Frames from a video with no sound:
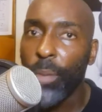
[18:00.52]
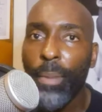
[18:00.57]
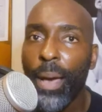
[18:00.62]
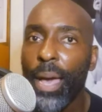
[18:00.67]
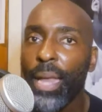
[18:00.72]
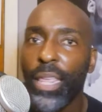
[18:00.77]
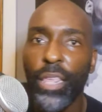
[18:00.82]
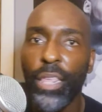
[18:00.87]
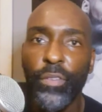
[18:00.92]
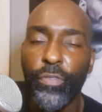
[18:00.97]

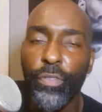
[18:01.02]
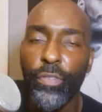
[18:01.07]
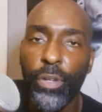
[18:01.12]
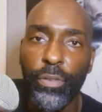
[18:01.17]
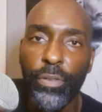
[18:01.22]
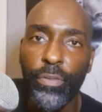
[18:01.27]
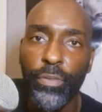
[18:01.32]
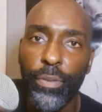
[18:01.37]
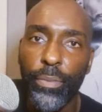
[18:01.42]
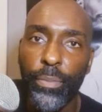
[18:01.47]
somebody in
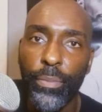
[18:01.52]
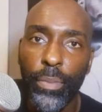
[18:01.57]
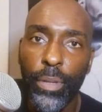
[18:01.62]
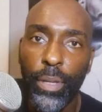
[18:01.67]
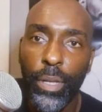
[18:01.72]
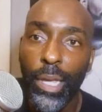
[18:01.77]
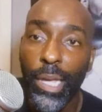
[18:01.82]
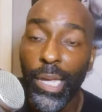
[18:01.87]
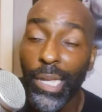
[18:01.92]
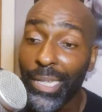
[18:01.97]
front of him.
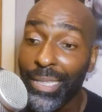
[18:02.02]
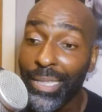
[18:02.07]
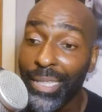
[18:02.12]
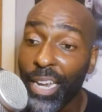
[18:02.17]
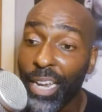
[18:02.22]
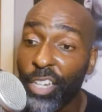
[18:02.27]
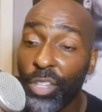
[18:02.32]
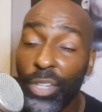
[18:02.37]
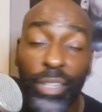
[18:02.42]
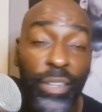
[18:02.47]

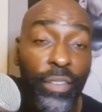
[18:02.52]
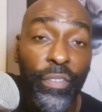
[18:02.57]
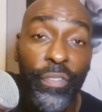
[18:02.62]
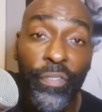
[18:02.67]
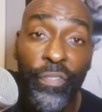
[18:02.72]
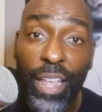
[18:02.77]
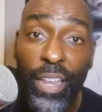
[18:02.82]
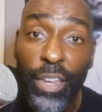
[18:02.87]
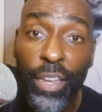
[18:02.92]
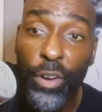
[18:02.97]
There's a
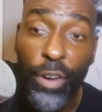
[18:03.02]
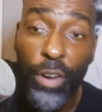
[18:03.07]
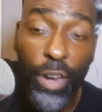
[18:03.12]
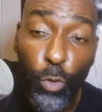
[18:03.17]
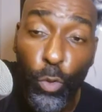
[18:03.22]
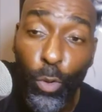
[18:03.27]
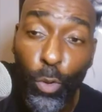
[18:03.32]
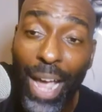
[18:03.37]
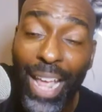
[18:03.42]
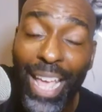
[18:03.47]

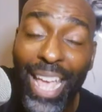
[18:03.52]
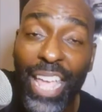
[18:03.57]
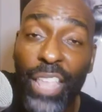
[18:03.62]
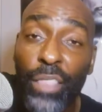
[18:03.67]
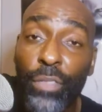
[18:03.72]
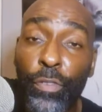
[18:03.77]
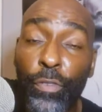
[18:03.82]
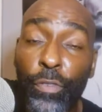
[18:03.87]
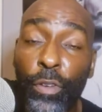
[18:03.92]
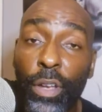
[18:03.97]
defender right
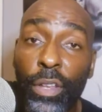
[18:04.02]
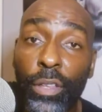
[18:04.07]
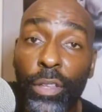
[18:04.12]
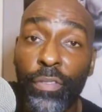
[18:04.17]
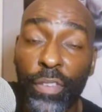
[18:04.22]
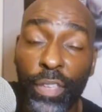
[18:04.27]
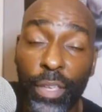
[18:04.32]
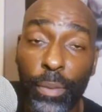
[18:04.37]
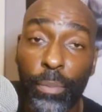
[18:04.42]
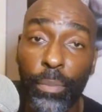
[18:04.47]
in
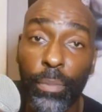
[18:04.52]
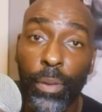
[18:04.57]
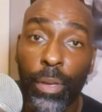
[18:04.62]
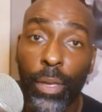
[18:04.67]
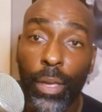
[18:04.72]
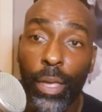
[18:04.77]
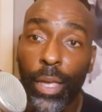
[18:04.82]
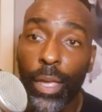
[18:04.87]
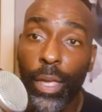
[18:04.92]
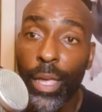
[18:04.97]
front of him.
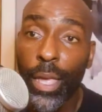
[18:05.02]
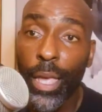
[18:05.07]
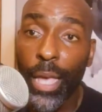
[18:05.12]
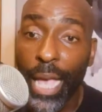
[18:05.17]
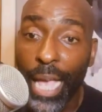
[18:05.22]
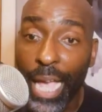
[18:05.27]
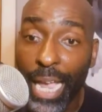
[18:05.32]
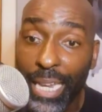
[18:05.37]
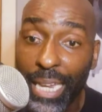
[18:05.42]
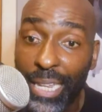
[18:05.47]

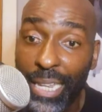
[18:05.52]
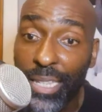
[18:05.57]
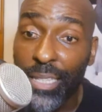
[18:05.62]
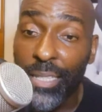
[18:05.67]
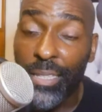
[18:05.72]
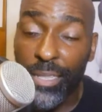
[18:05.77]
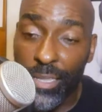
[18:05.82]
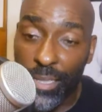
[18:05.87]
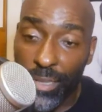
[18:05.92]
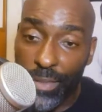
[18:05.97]
And
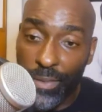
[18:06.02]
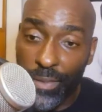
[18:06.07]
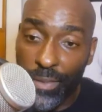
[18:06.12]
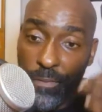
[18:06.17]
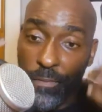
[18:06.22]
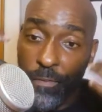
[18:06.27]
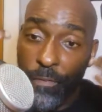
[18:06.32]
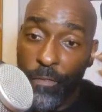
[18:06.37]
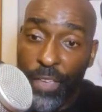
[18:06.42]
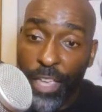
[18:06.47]
he's
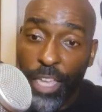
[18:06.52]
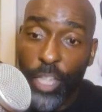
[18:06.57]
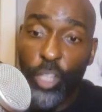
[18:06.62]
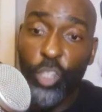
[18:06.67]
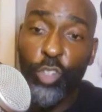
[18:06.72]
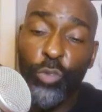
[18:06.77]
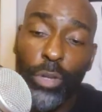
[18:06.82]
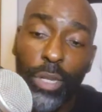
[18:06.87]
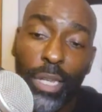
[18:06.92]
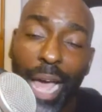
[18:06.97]

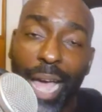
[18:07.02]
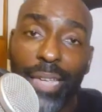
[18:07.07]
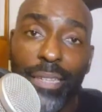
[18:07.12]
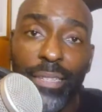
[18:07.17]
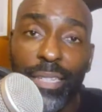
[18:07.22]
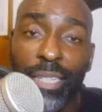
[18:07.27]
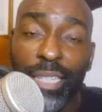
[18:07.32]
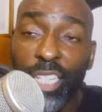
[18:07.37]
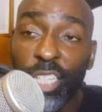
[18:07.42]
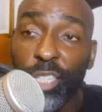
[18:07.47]

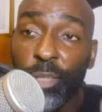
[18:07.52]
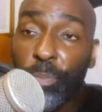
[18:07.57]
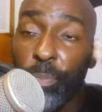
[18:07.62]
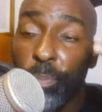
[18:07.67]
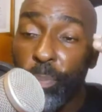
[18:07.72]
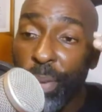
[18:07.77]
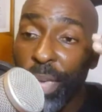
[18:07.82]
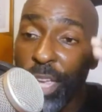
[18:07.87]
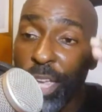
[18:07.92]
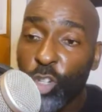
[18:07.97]
visualizing.
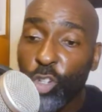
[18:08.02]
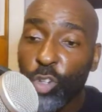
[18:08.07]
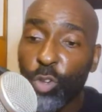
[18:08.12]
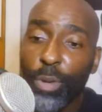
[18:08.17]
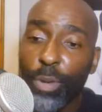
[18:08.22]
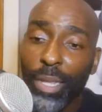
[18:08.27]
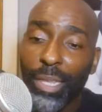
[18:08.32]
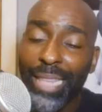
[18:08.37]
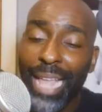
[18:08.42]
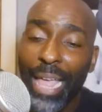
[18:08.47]
He's
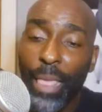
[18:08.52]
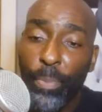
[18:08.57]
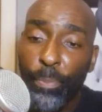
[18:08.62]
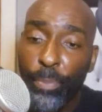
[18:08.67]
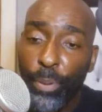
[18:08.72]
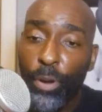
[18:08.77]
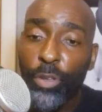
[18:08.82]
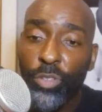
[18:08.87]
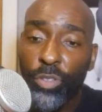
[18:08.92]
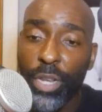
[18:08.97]
picturing
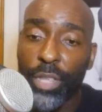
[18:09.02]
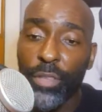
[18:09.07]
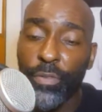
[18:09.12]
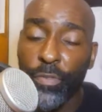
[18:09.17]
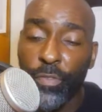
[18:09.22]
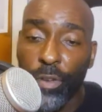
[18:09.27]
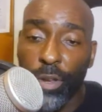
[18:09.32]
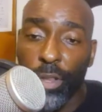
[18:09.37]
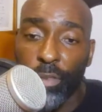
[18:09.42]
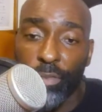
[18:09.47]
that person
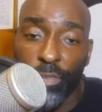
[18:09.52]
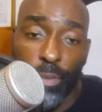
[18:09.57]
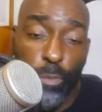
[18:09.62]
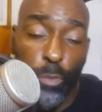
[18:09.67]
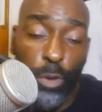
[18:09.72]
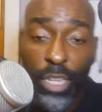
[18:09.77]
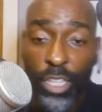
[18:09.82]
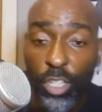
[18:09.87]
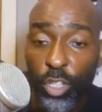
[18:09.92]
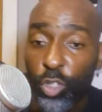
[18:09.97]
in front of
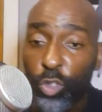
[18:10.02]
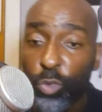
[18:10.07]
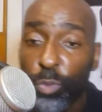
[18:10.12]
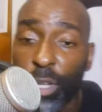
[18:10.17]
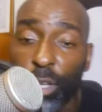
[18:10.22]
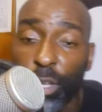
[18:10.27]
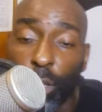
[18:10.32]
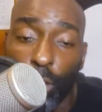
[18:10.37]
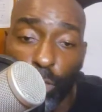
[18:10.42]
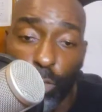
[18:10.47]
him when he's
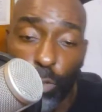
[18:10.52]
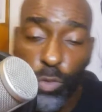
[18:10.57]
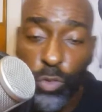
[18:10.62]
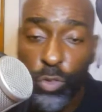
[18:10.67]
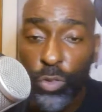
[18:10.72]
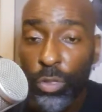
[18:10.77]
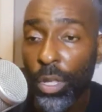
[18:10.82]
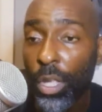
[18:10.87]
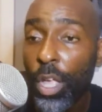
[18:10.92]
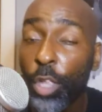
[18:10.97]
doing all
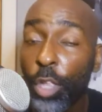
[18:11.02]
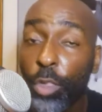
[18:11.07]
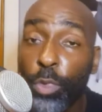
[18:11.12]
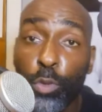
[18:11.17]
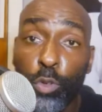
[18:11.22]
those